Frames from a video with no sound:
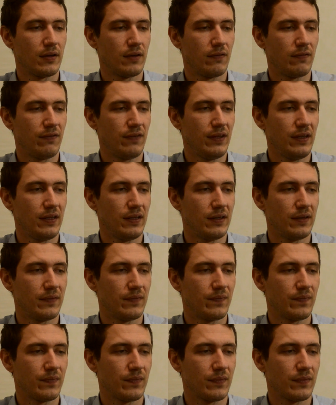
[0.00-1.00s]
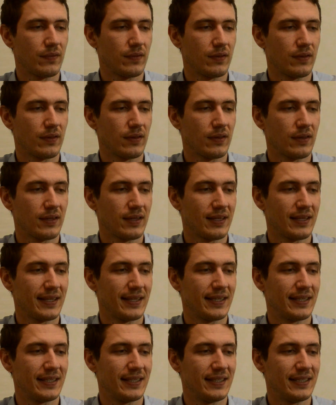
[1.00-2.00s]
vi
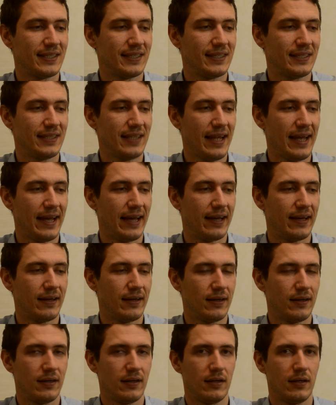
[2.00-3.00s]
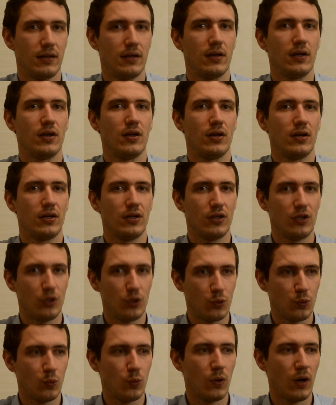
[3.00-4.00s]
ste,
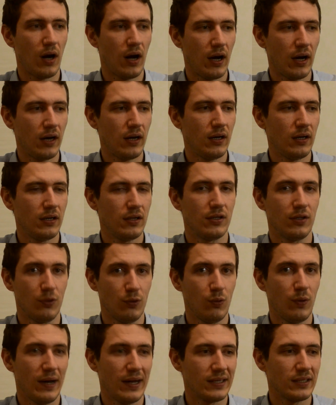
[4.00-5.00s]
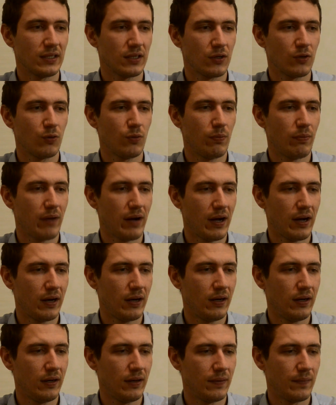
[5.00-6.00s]
you are, you as a group
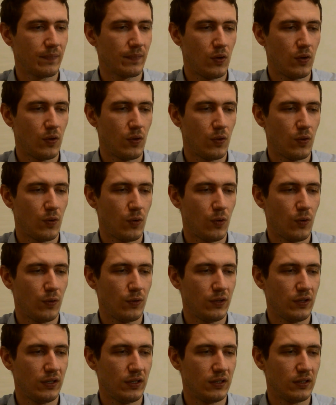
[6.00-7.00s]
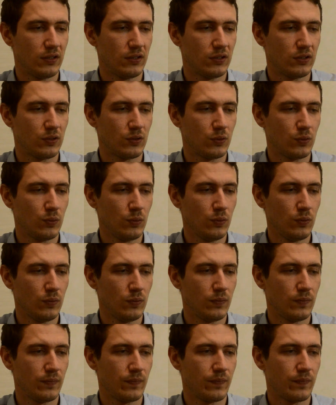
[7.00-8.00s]
are, oni su,
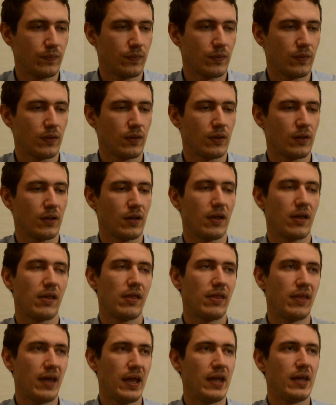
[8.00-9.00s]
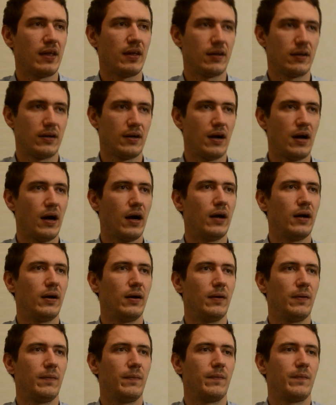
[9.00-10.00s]
they are.
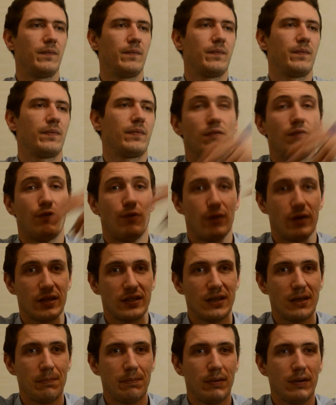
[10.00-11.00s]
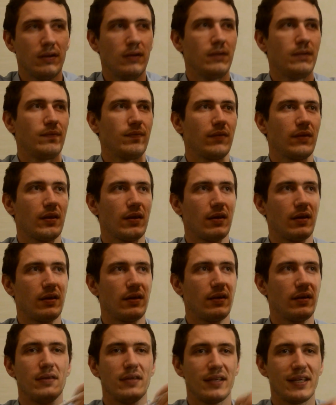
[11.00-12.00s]
For example,
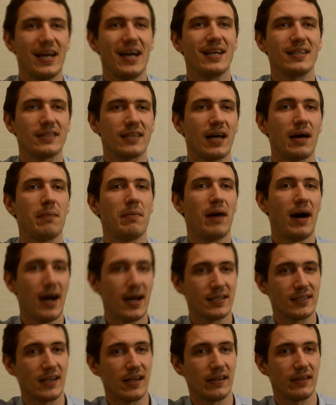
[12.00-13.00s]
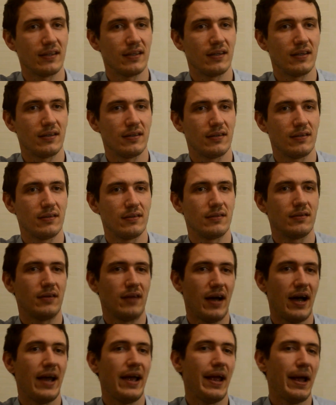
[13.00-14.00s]
ja sam Azad,
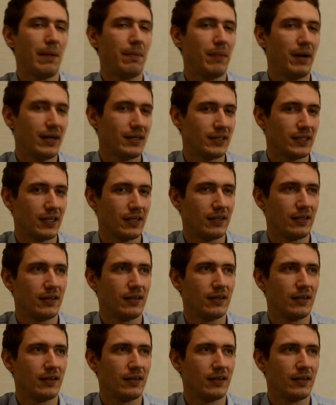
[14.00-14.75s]
I am Azad.